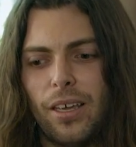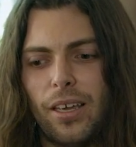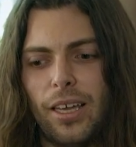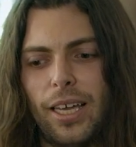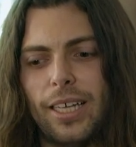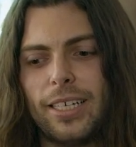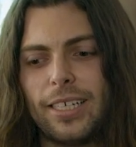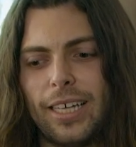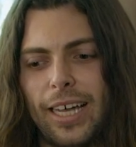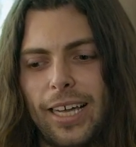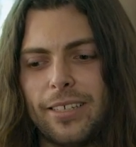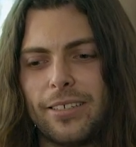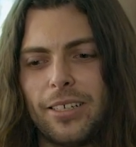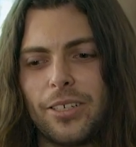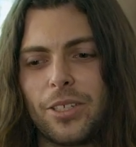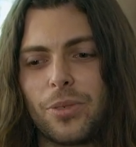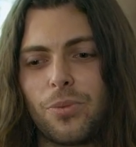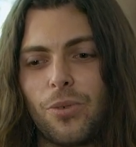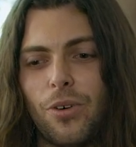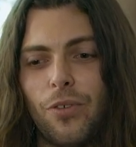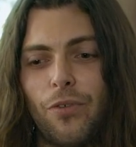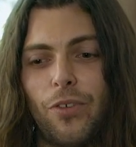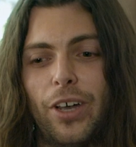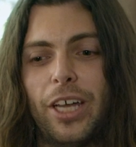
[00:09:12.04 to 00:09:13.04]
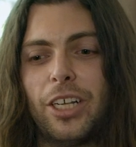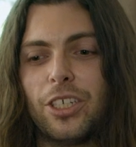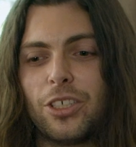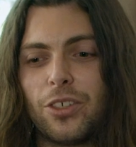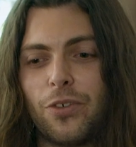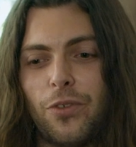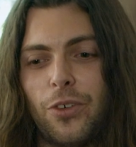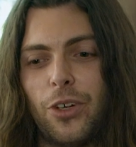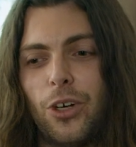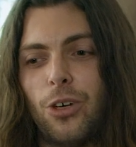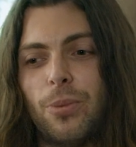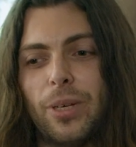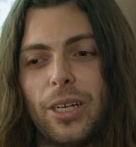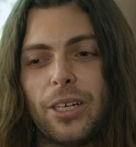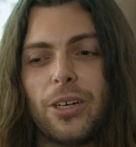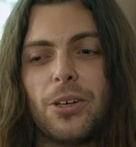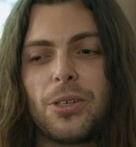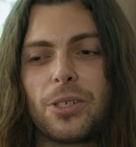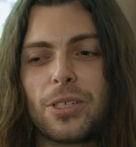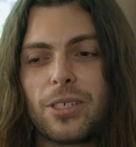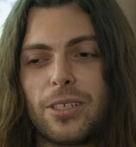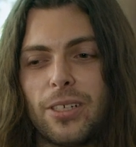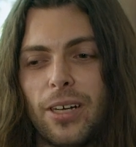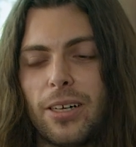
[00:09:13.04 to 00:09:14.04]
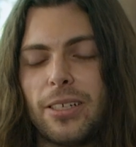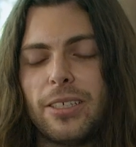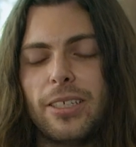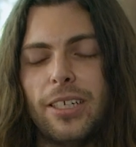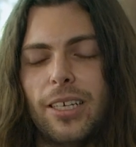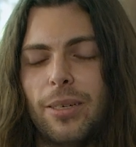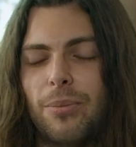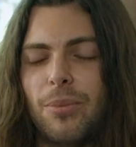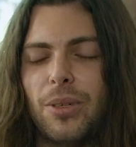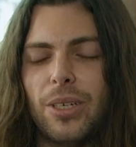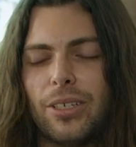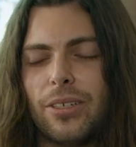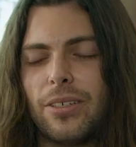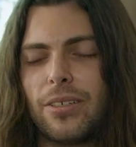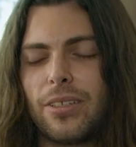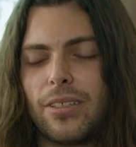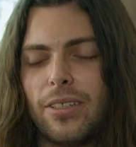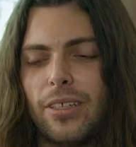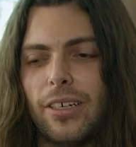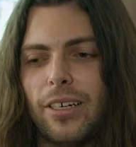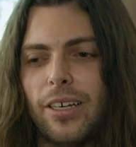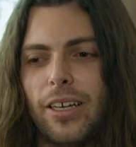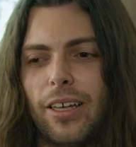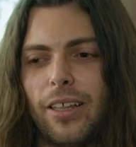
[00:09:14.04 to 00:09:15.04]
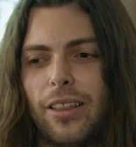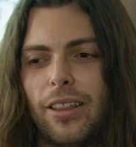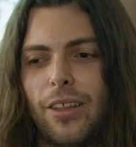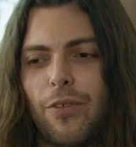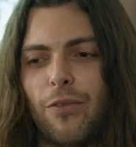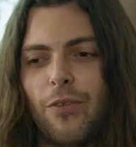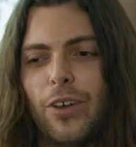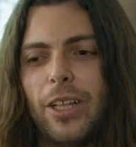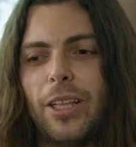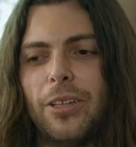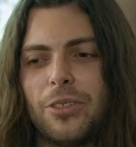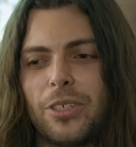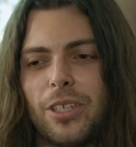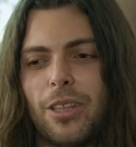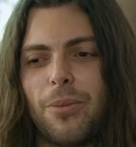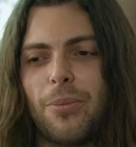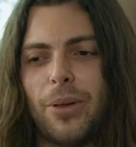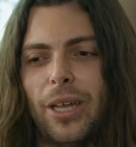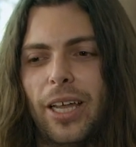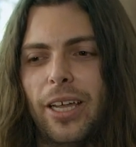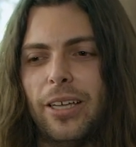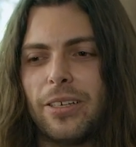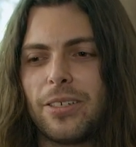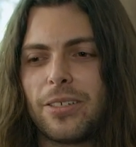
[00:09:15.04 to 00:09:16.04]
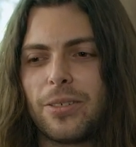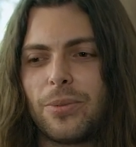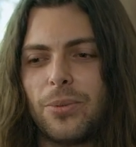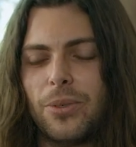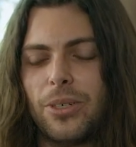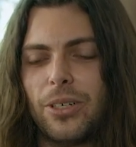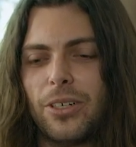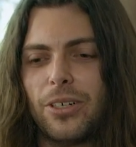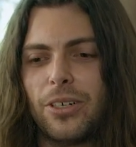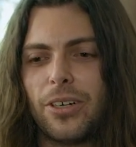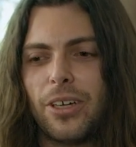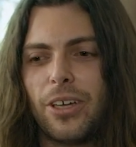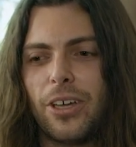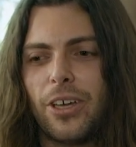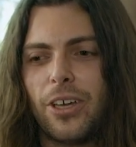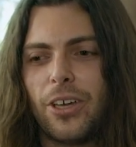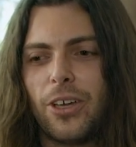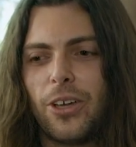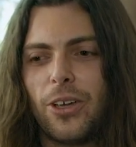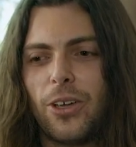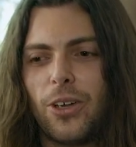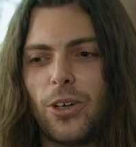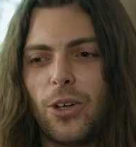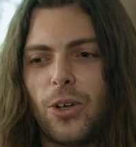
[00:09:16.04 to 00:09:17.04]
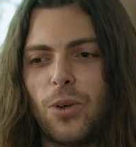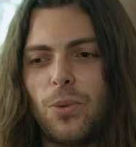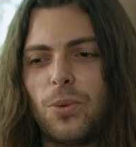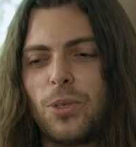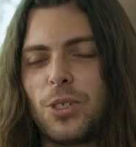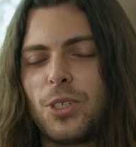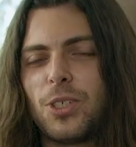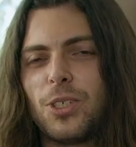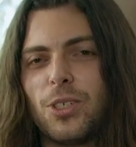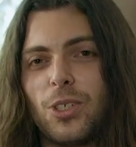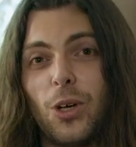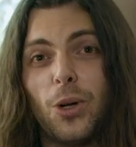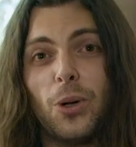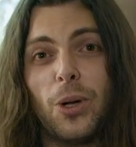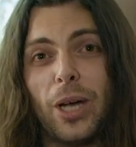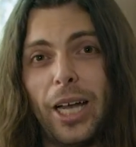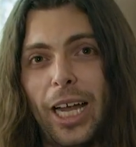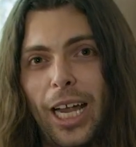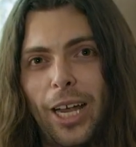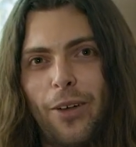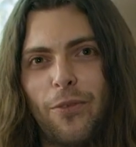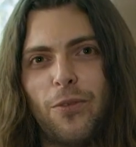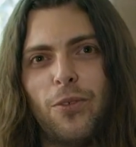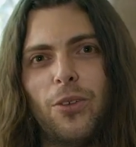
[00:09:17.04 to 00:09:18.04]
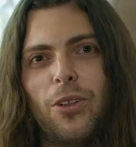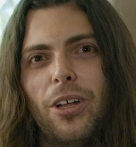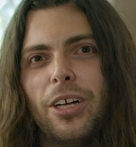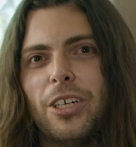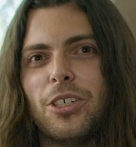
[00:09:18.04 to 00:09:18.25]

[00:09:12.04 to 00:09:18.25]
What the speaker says: it takes this revenge film, and I got sucked in because the villains of the piece were so hateful.